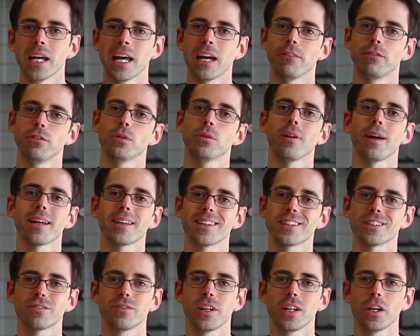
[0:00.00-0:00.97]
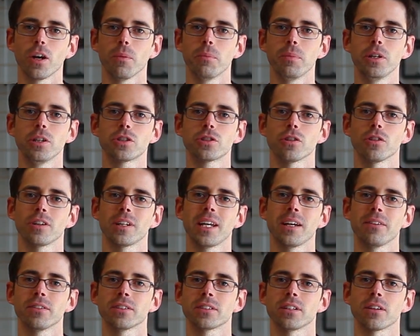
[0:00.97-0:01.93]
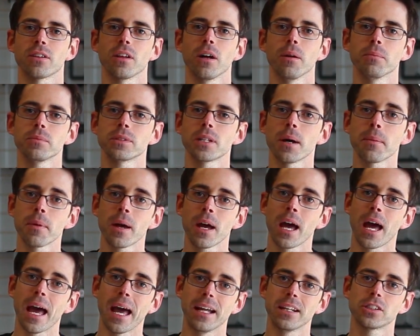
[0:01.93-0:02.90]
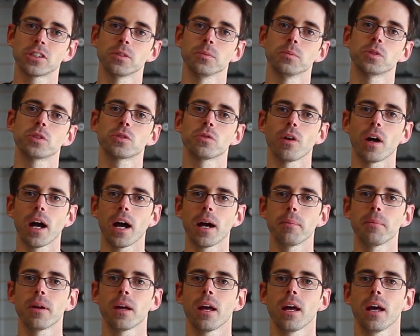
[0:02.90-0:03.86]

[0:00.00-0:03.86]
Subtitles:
If you like this video, be sure to give us a thumbs up and subscribe.